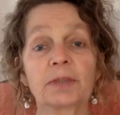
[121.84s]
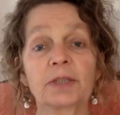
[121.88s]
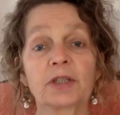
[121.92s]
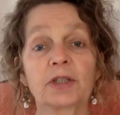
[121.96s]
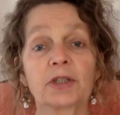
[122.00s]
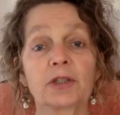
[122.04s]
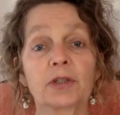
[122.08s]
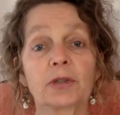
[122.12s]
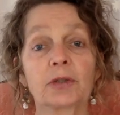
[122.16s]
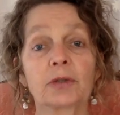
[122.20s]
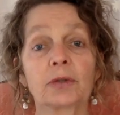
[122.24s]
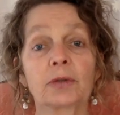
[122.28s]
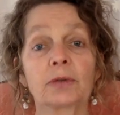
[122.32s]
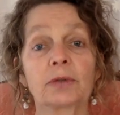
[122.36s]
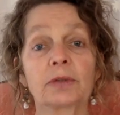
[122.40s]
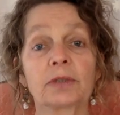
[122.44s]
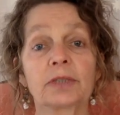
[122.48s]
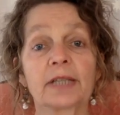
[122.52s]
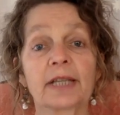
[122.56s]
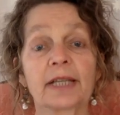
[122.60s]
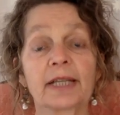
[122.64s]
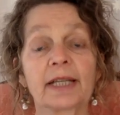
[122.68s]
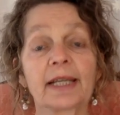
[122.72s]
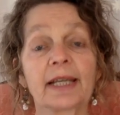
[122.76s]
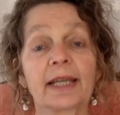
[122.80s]
been so
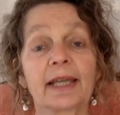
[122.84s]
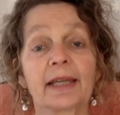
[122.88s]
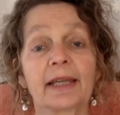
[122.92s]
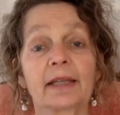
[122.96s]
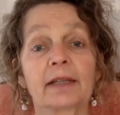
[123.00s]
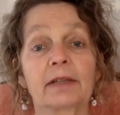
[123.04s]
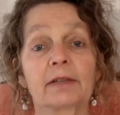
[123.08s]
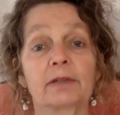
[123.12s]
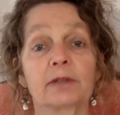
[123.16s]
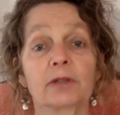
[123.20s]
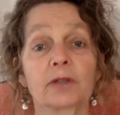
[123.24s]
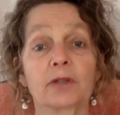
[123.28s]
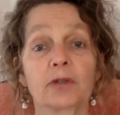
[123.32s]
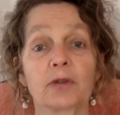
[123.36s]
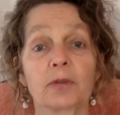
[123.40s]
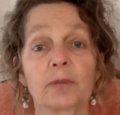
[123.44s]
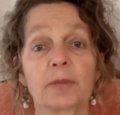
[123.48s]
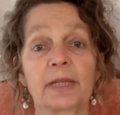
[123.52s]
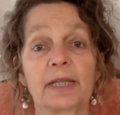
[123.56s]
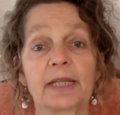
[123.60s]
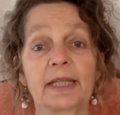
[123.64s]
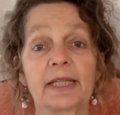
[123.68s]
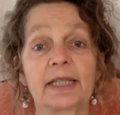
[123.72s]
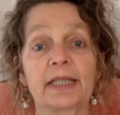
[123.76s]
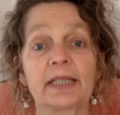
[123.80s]
dedicated for so
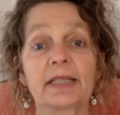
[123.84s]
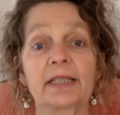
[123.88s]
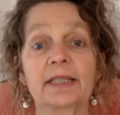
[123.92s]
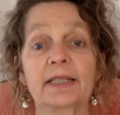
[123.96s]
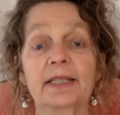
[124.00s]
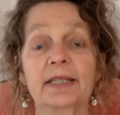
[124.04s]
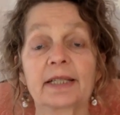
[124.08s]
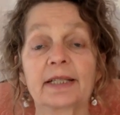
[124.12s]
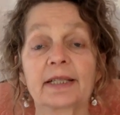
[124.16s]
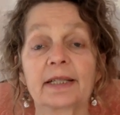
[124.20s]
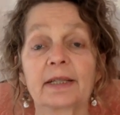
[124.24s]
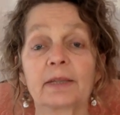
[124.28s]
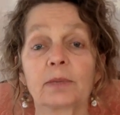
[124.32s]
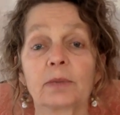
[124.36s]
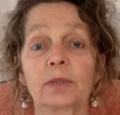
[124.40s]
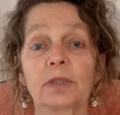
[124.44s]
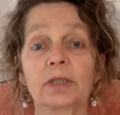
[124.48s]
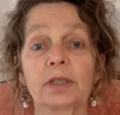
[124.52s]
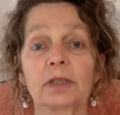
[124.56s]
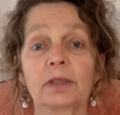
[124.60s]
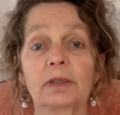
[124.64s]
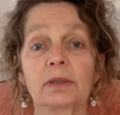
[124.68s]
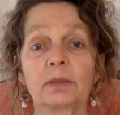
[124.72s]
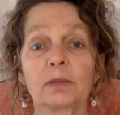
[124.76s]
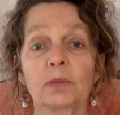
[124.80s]
many years, I said,
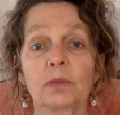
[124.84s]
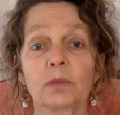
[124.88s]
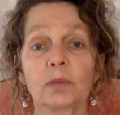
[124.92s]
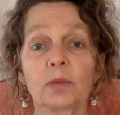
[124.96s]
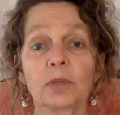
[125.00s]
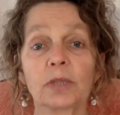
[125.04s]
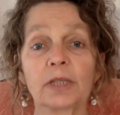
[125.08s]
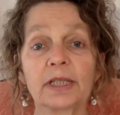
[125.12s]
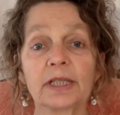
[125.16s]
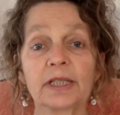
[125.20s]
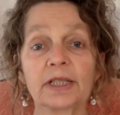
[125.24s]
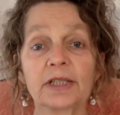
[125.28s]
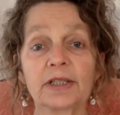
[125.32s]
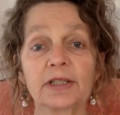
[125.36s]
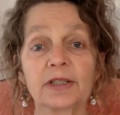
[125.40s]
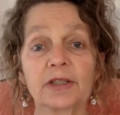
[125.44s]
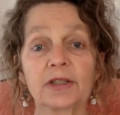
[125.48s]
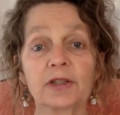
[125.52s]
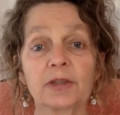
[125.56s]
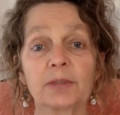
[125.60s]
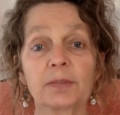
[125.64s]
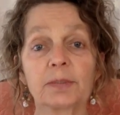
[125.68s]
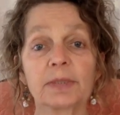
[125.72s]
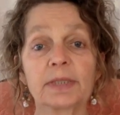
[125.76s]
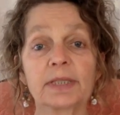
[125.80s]
what is
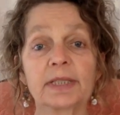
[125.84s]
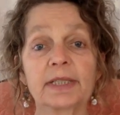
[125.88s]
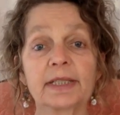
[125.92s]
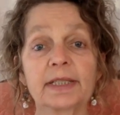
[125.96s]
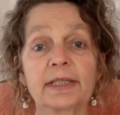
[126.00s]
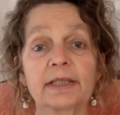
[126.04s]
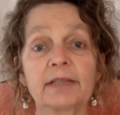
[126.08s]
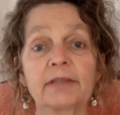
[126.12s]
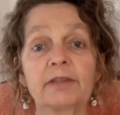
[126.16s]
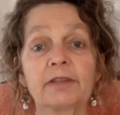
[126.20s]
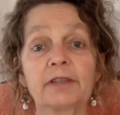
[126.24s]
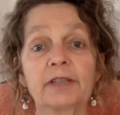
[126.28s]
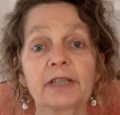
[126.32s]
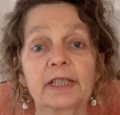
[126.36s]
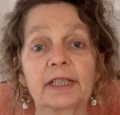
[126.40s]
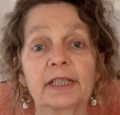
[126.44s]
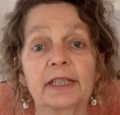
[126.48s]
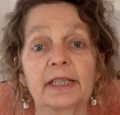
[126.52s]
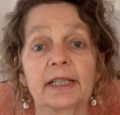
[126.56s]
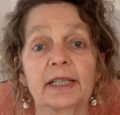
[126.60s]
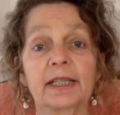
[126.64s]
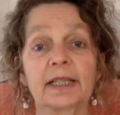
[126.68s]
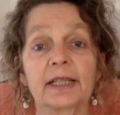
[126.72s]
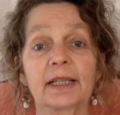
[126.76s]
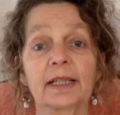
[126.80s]
it
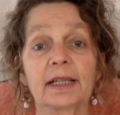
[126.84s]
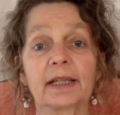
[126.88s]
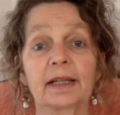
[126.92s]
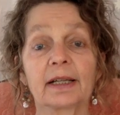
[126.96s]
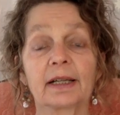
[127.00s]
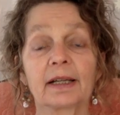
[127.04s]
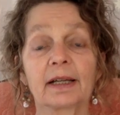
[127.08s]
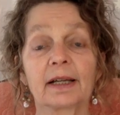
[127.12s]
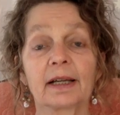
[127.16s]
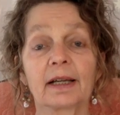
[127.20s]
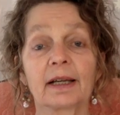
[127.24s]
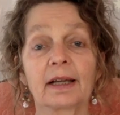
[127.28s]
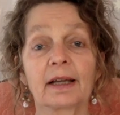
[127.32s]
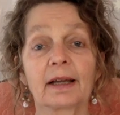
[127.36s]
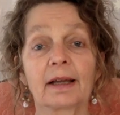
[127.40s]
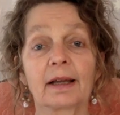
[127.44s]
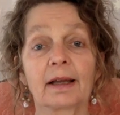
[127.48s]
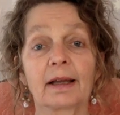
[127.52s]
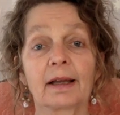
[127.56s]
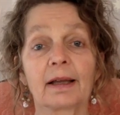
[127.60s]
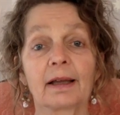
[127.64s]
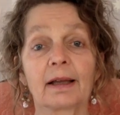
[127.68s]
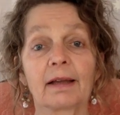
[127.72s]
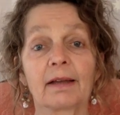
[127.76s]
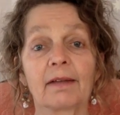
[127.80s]
specifically
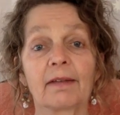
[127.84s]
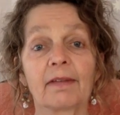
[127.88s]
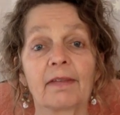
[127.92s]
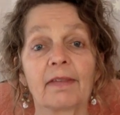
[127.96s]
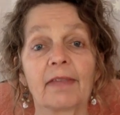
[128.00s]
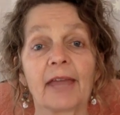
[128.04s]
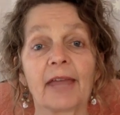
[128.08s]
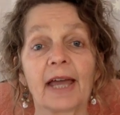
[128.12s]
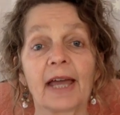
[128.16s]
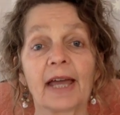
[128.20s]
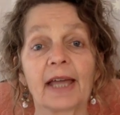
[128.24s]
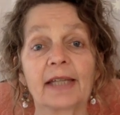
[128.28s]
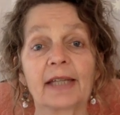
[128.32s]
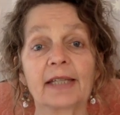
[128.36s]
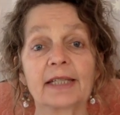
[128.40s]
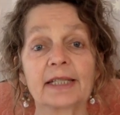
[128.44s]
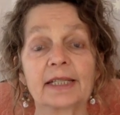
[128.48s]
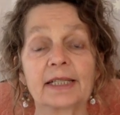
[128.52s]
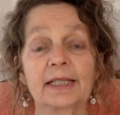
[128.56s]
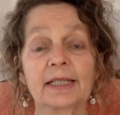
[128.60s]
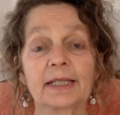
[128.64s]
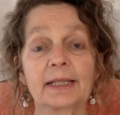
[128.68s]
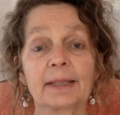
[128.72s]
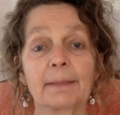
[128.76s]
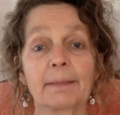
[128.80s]

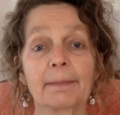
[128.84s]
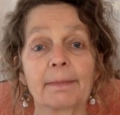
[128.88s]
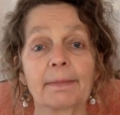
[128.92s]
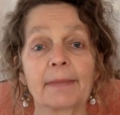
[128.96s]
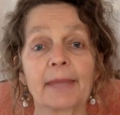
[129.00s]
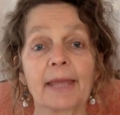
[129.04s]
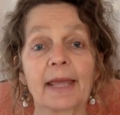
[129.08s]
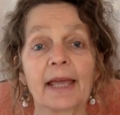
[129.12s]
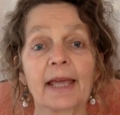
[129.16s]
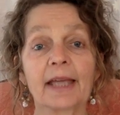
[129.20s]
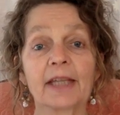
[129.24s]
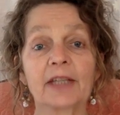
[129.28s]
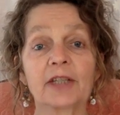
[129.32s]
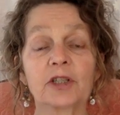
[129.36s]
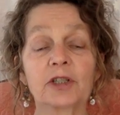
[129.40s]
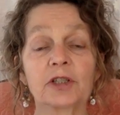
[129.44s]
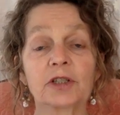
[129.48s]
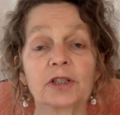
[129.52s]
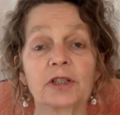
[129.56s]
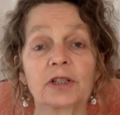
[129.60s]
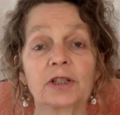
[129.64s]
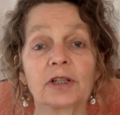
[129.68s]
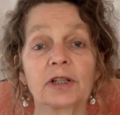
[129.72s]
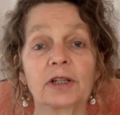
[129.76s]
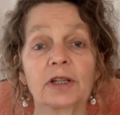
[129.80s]
that
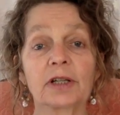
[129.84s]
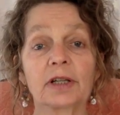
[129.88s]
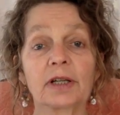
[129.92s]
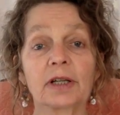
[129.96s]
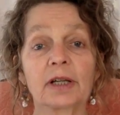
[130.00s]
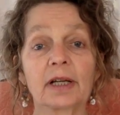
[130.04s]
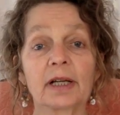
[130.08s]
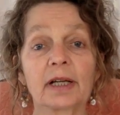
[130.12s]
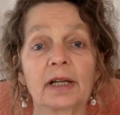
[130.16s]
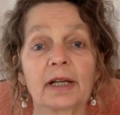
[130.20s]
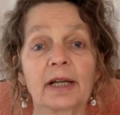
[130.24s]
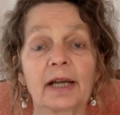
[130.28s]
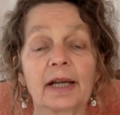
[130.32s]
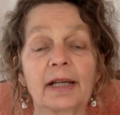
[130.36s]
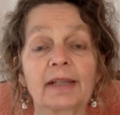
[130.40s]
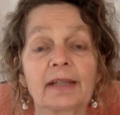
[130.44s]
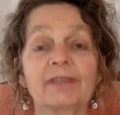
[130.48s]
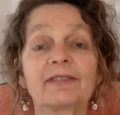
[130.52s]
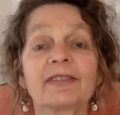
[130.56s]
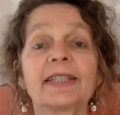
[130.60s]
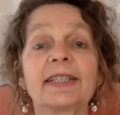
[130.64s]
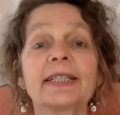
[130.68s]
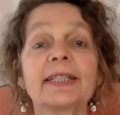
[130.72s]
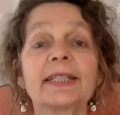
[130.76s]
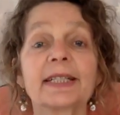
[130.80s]
has kind
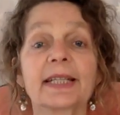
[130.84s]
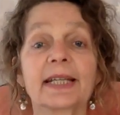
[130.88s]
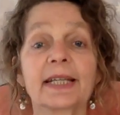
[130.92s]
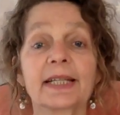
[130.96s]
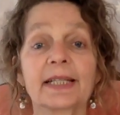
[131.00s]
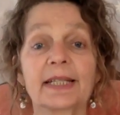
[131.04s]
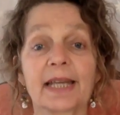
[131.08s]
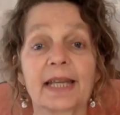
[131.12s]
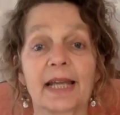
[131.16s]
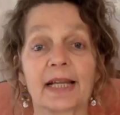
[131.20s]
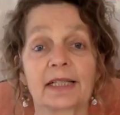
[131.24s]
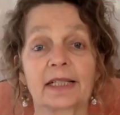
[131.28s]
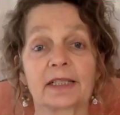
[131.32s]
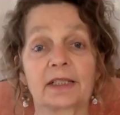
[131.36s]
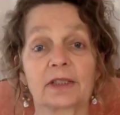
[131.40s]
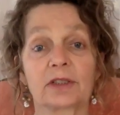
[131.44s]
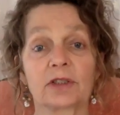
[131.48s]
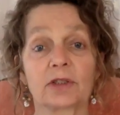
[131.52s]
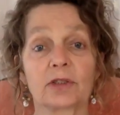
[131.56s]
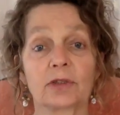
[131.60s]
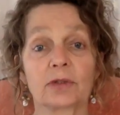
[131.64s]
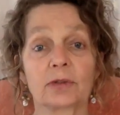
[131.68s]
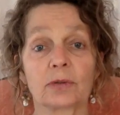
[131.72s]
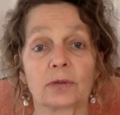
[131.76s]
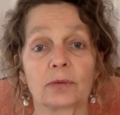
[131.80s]
of
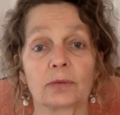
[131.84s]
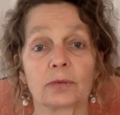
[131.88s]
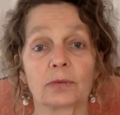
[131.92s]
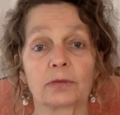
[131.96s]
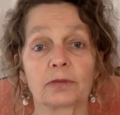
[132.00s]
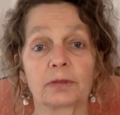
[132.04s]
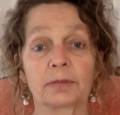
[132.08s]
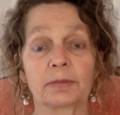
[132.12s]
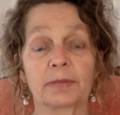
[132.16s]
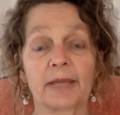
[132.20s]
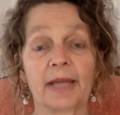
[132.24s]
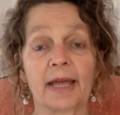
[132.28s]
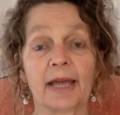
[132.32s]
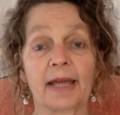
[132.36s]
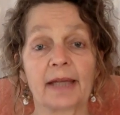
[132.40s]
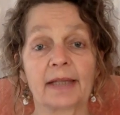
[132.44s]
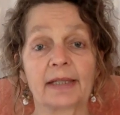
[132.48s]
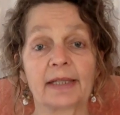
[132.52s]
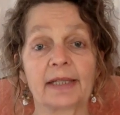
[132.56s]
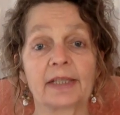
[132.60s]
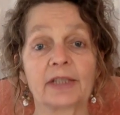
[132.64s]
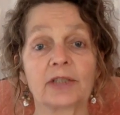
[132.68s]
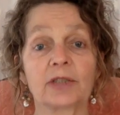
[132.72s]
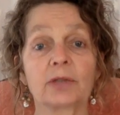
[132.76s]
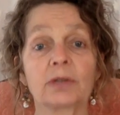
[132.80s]
disconnected you from
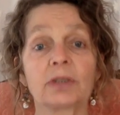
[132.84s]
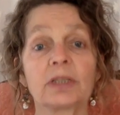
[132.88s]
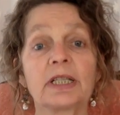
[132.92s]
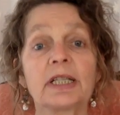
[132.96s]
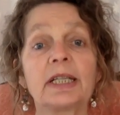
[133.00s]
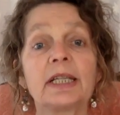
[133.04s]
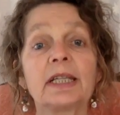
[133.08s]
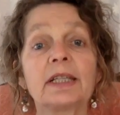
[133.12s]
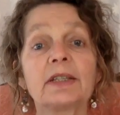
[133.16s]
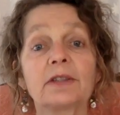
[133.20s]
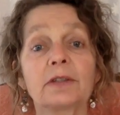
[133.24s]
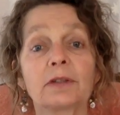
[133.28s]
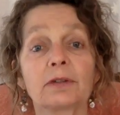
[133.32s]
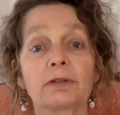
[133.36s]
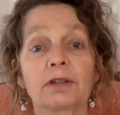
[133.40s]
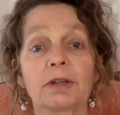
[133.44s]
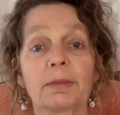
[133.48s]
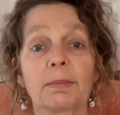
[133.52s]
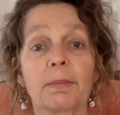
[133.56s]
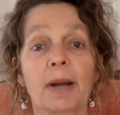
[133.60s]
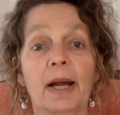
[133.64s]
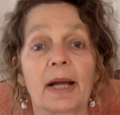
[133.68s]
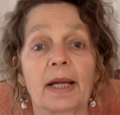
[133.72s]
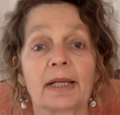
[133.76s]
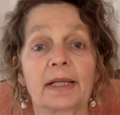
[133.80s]
that you need the
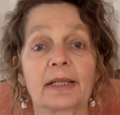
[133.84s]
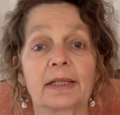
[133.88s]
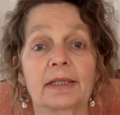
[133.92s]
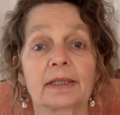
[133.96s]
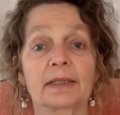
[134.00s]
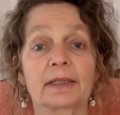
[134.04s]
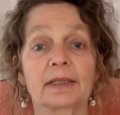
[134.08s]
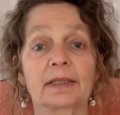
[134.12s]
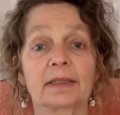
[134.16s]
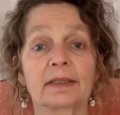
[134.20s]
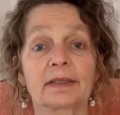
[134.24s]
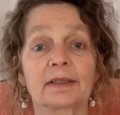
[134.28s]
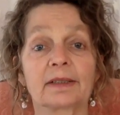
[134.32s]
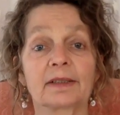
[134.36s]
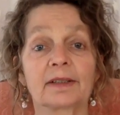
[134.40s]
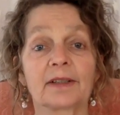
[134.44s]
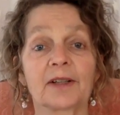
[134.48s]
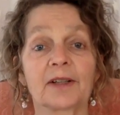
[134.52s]
reminder?